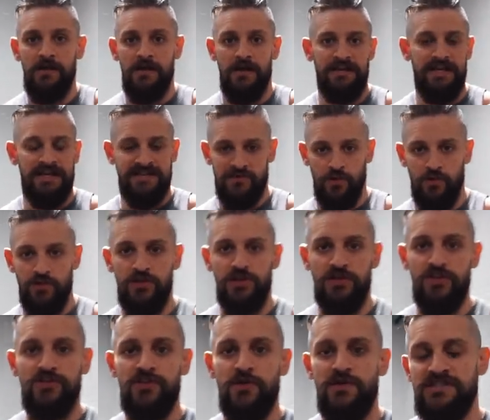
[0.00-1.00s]
And that is all you're
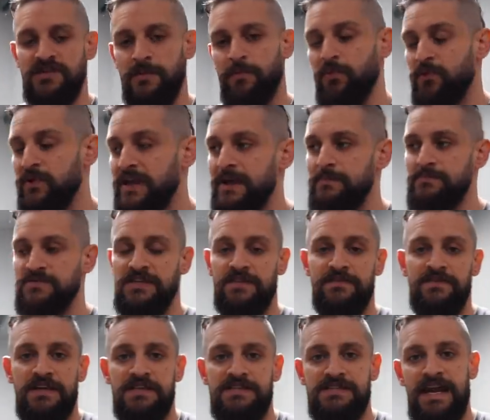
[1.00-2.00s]
gonna do. It's a
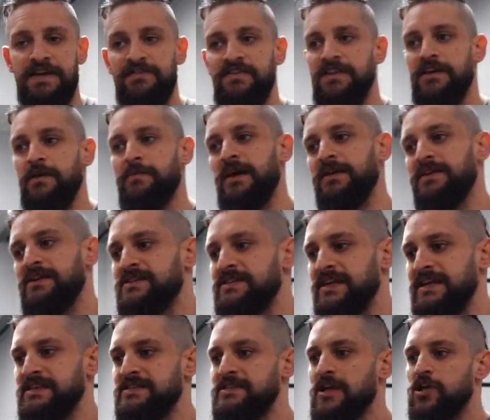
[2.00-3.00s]
preemptive this. Everything about
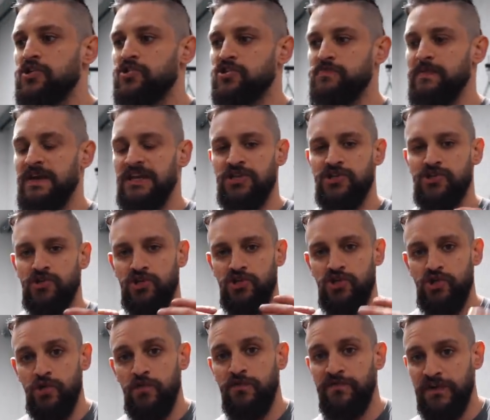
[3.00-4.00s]
this is just making sure
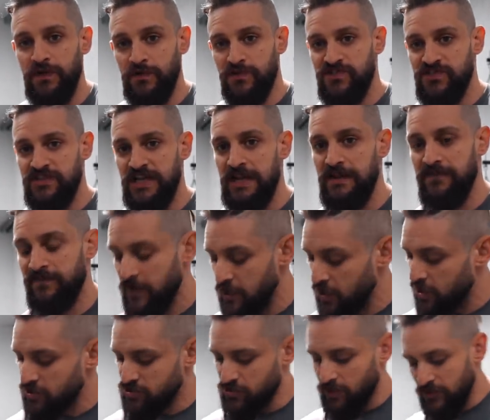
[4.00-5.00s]
that you feel
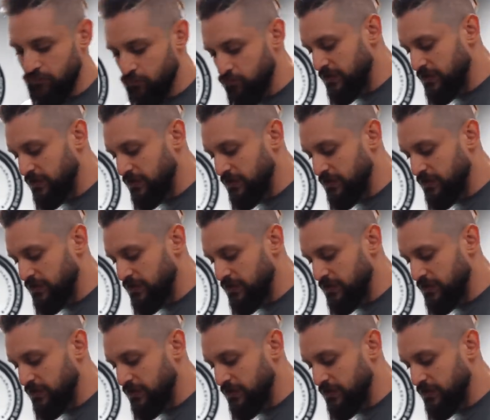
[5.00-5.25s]
safe. So in